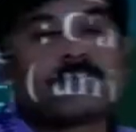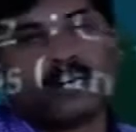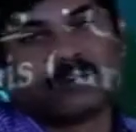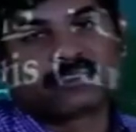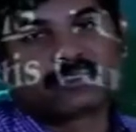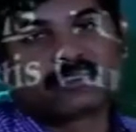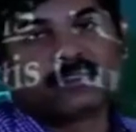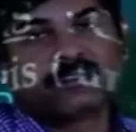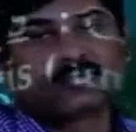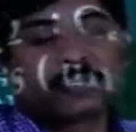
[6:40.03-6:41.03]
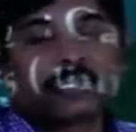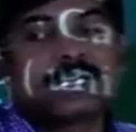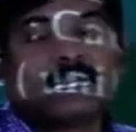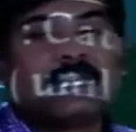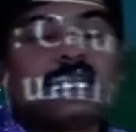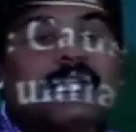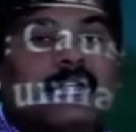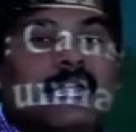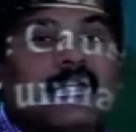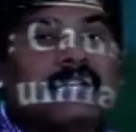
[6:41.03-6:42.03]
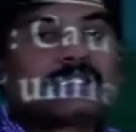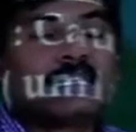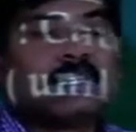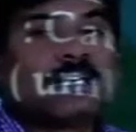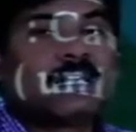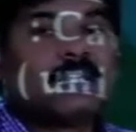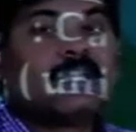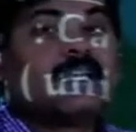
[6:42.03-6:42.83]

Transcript: words, so that it indicates here